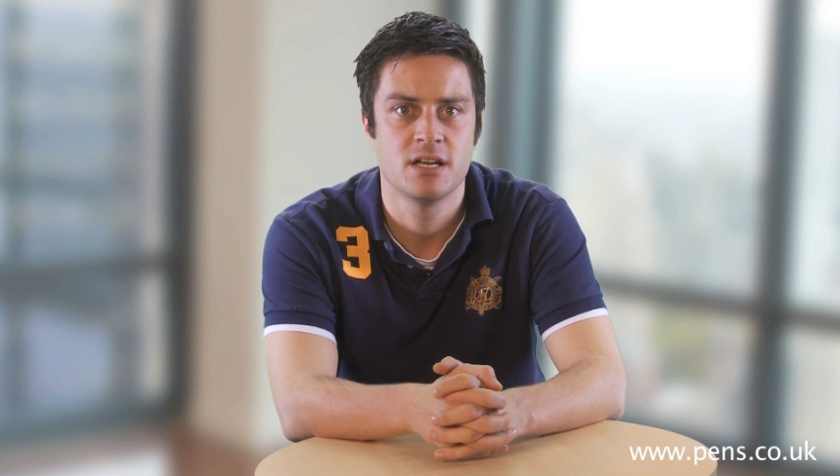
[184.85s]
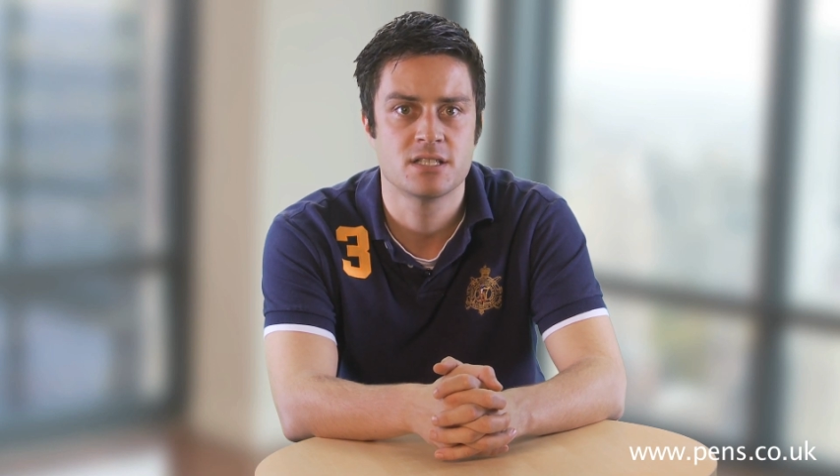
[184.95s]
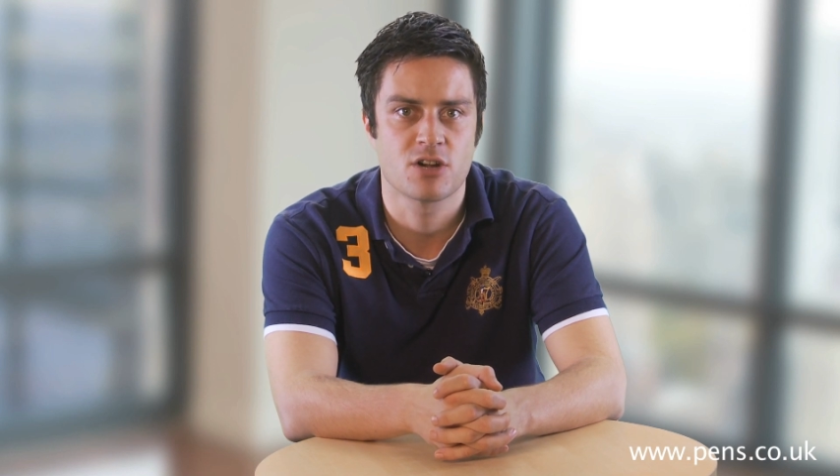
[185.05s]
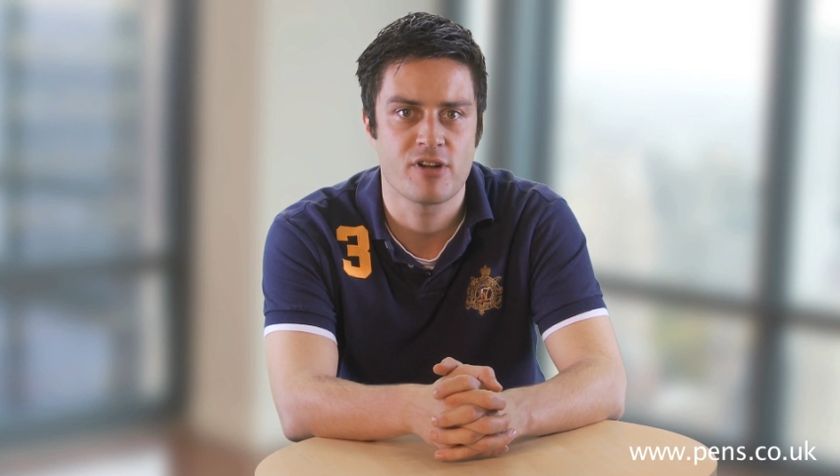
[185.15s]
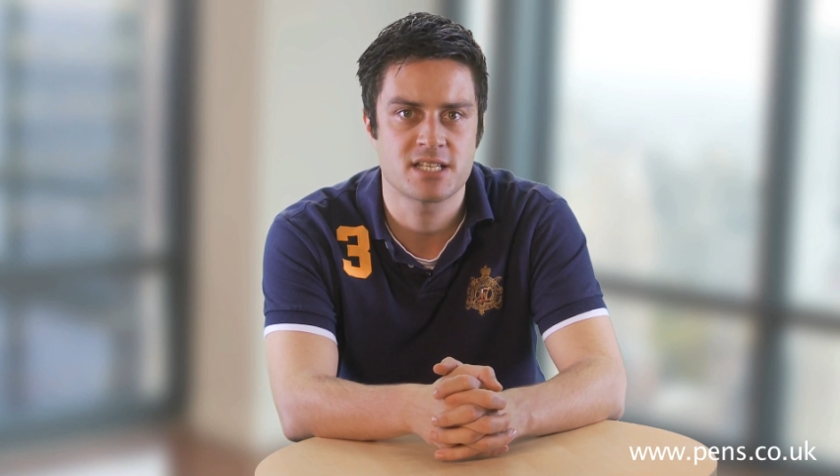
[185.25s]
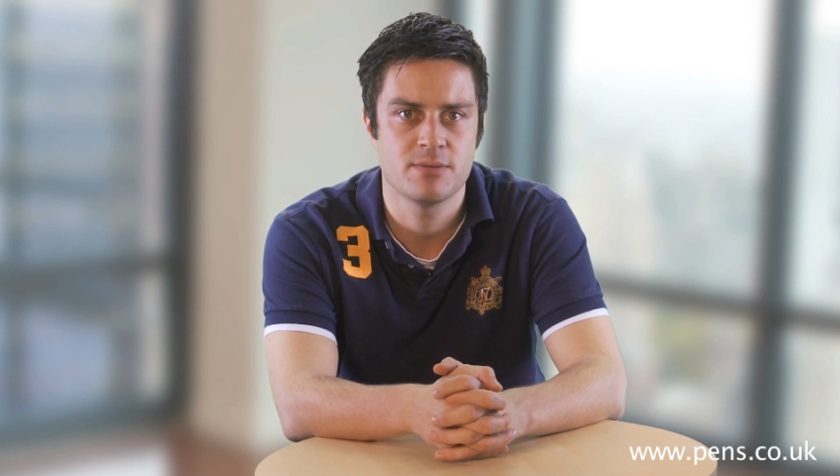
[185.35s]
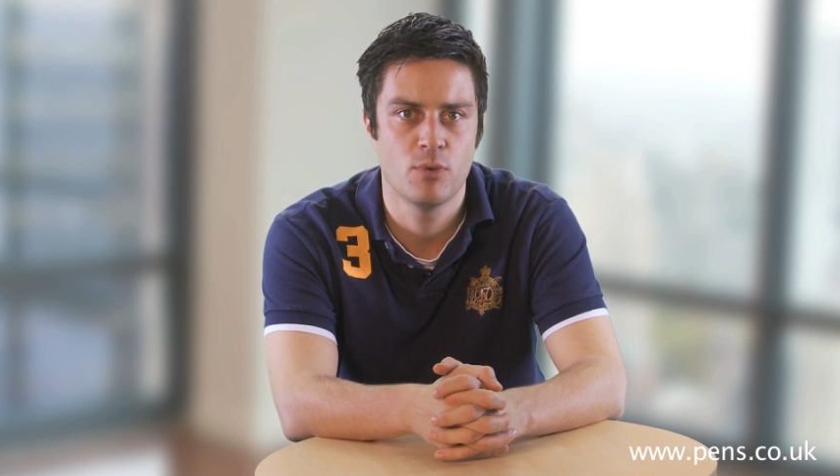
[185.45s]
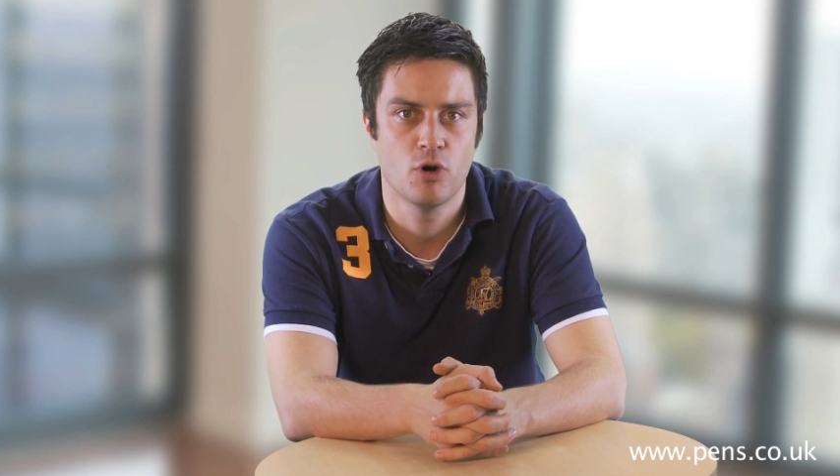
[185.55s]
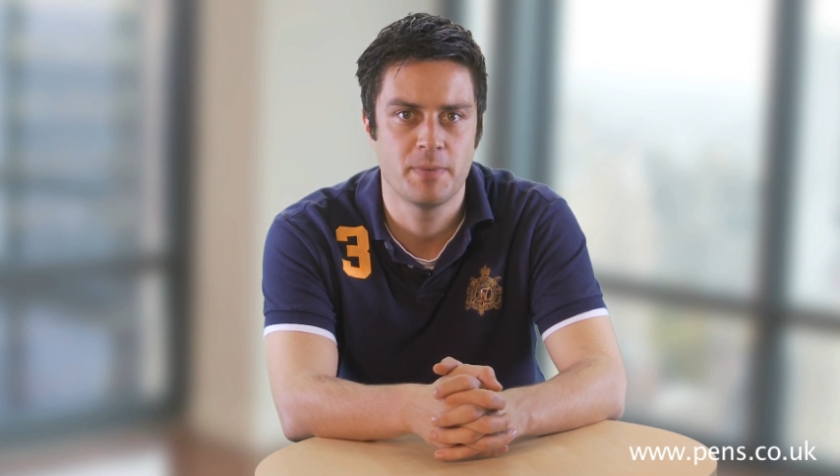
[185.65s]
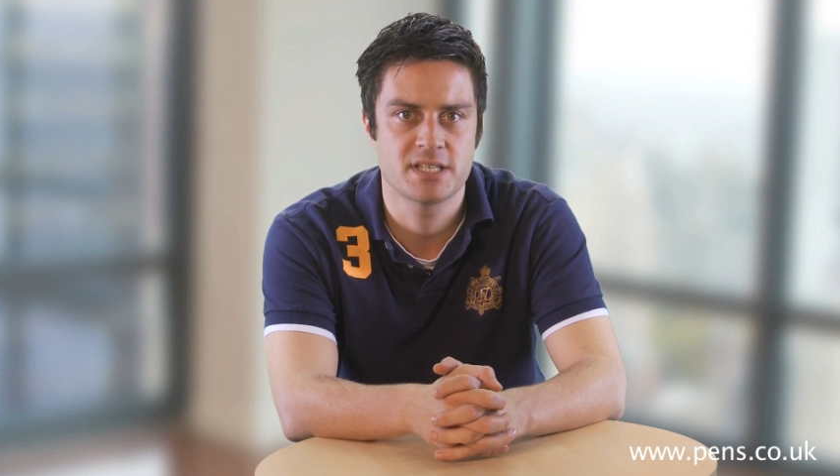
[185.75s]
directing
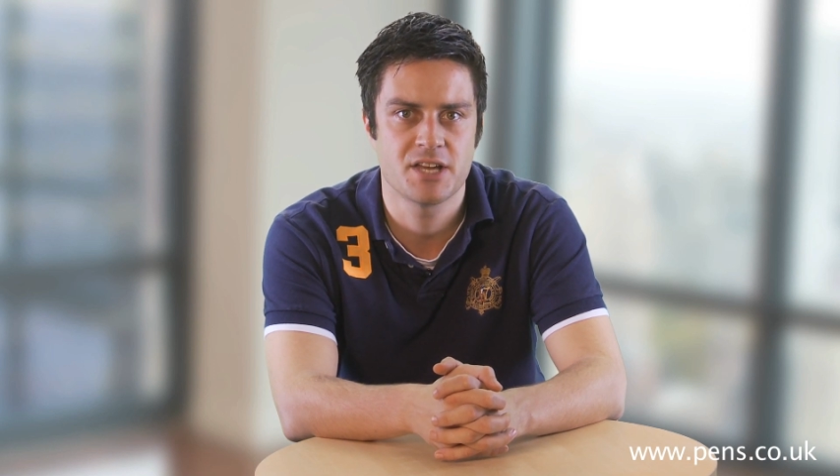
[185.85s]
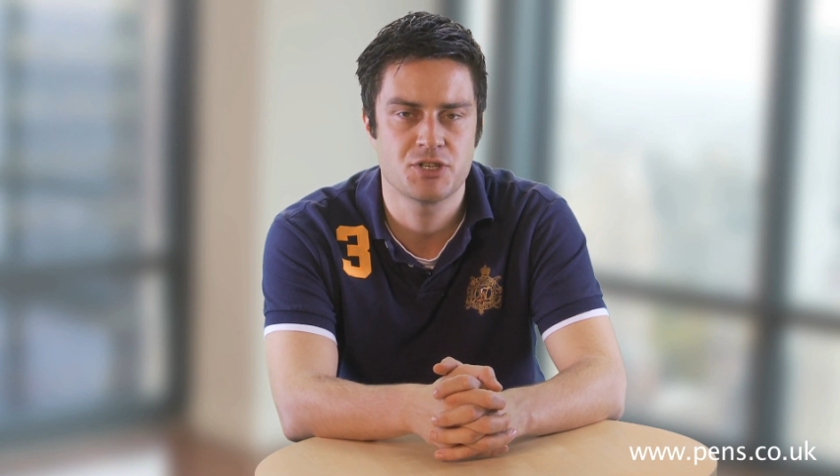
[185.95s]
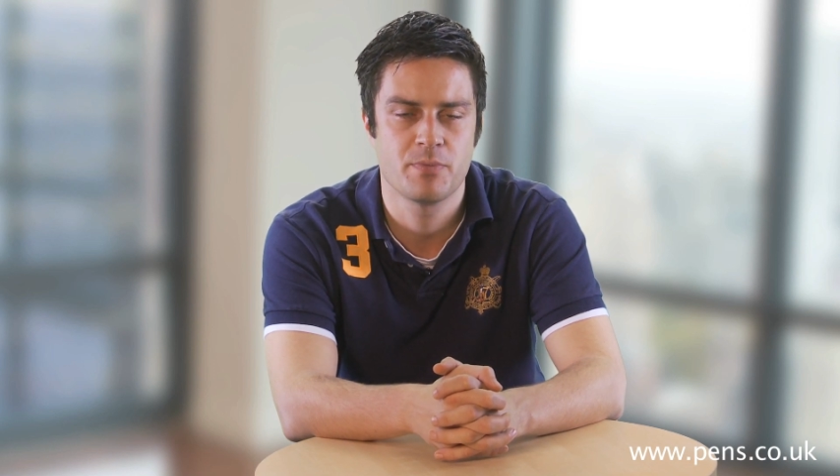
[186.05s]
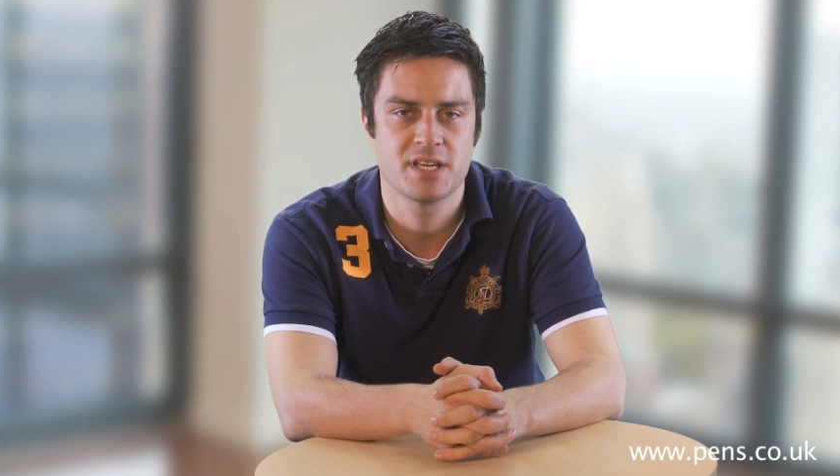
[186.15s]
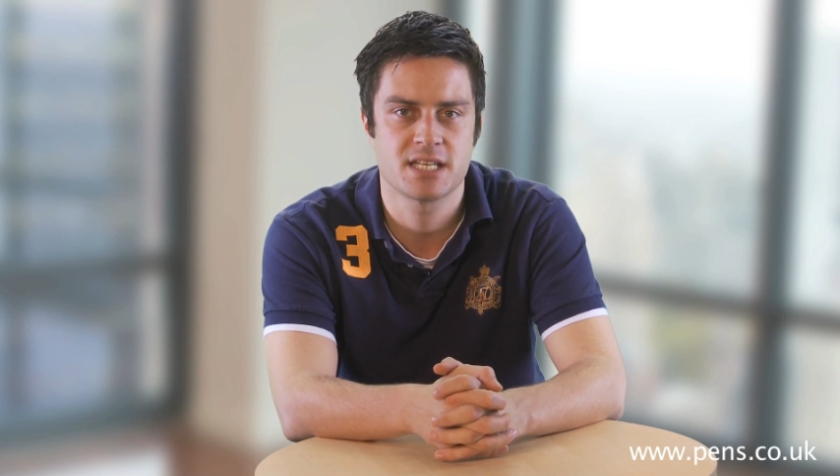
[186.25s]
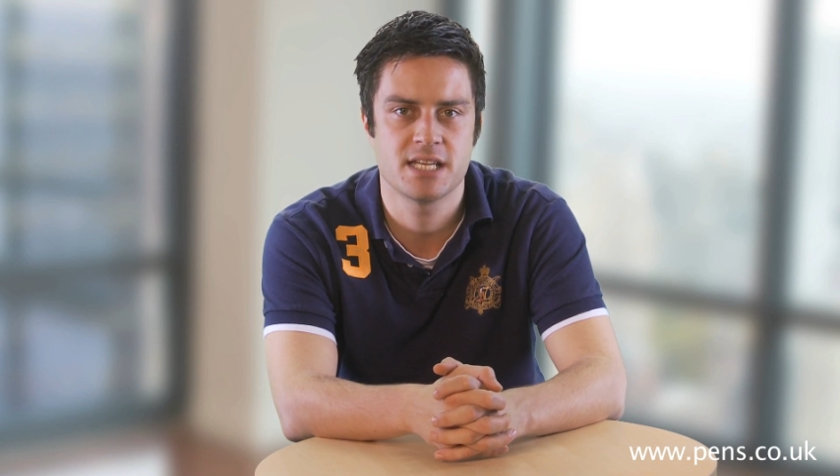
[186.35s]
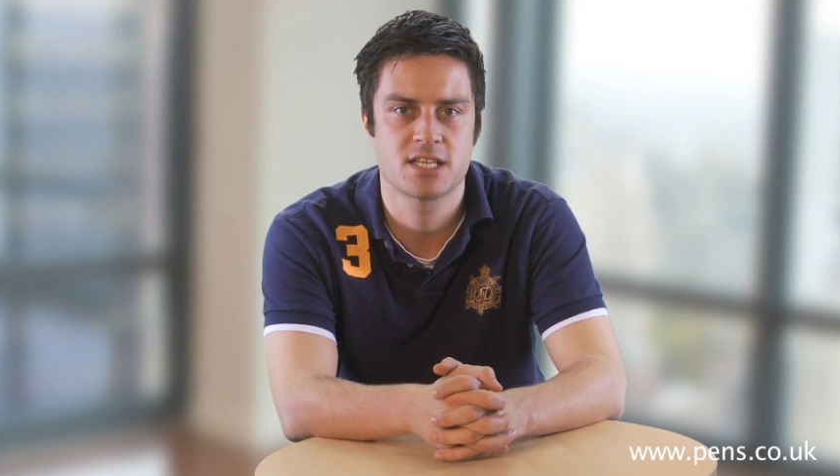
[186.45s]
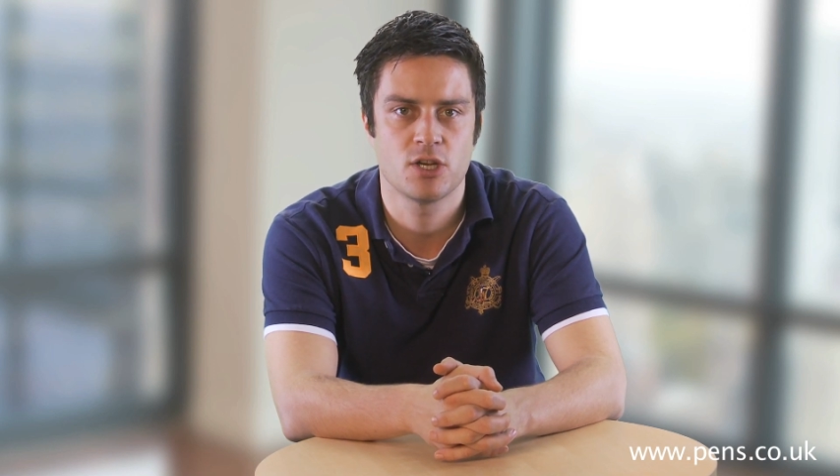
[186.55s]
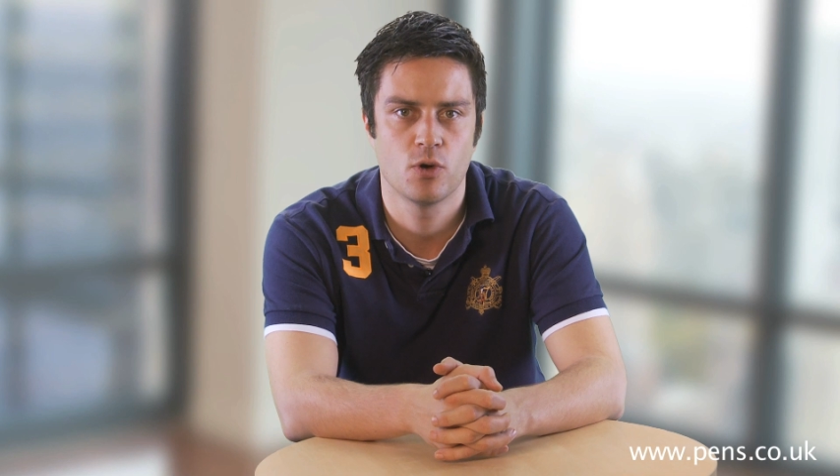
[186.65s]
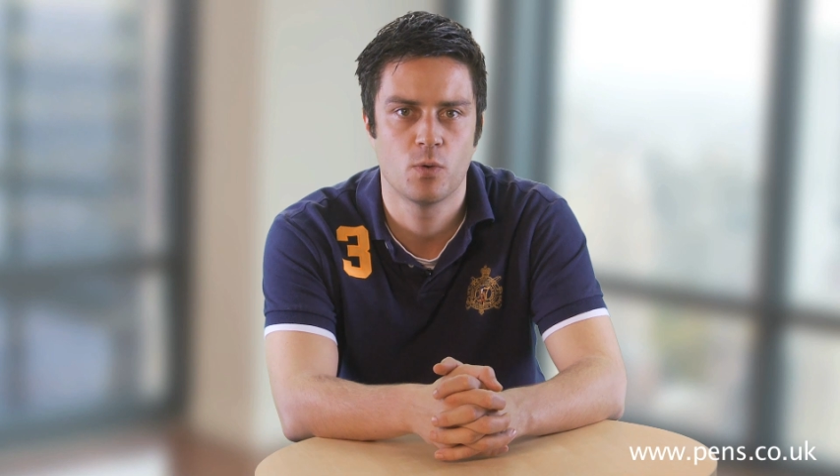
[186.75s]
more potential business
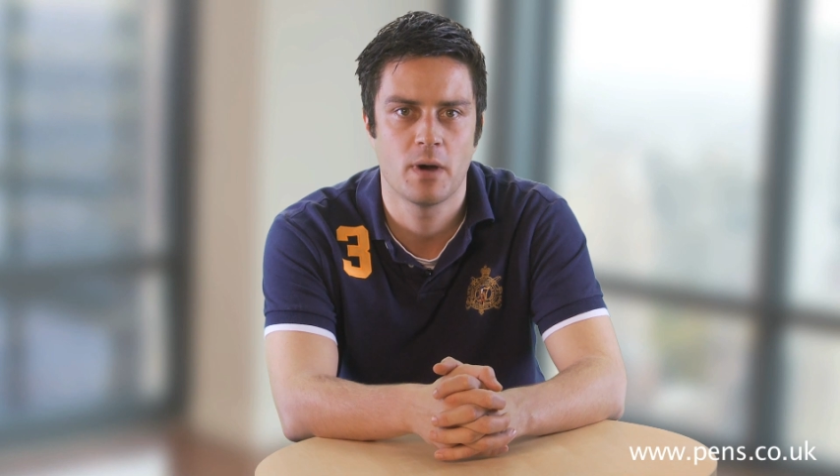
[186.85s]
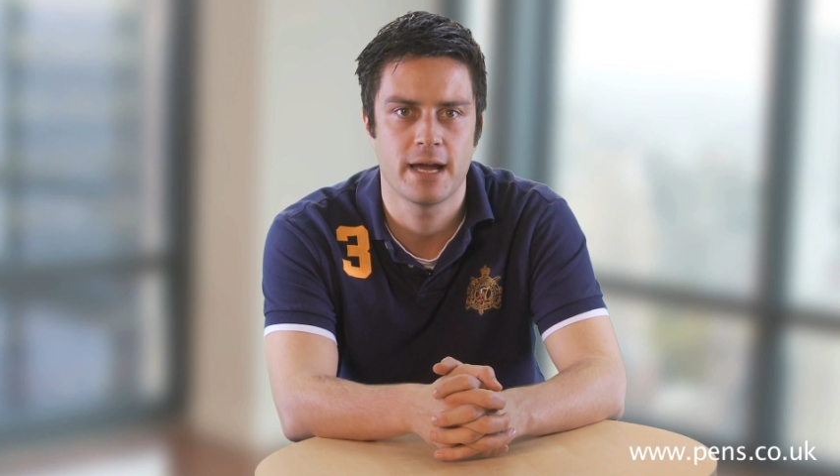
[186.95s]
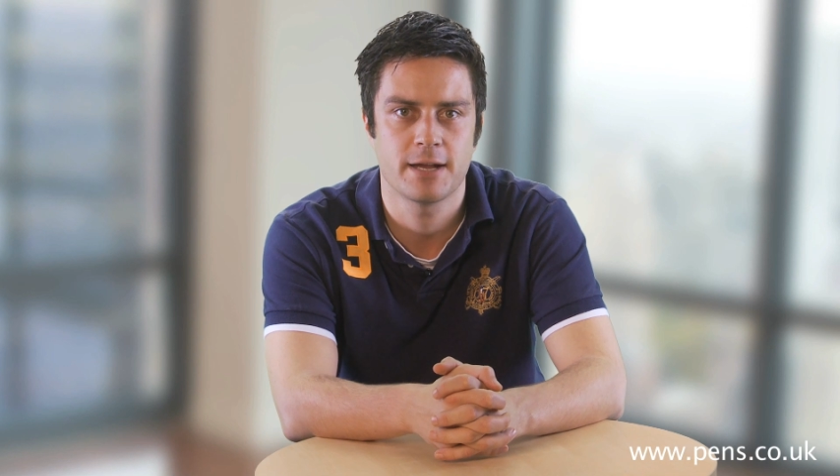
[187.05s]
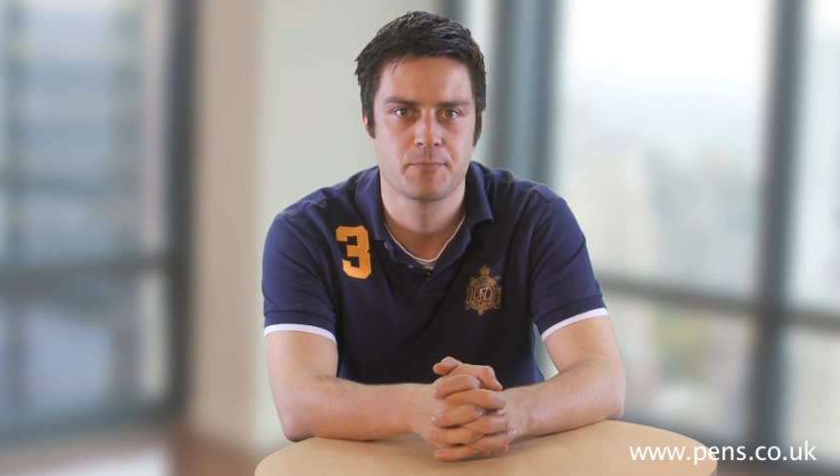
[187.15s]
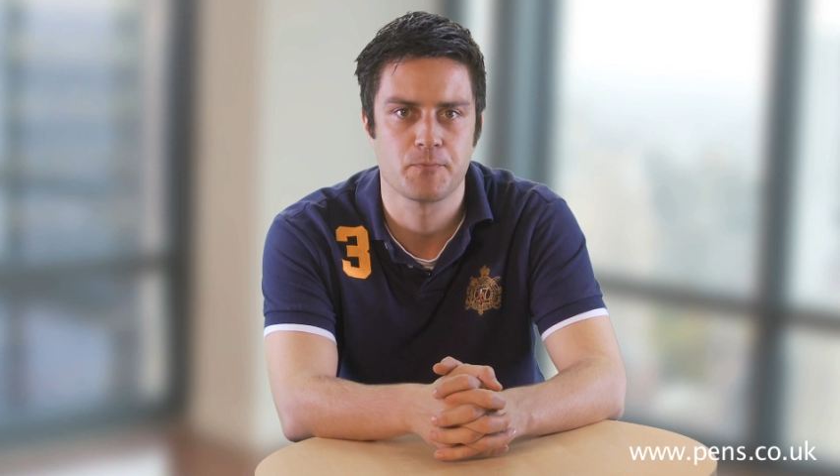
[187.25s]
your way.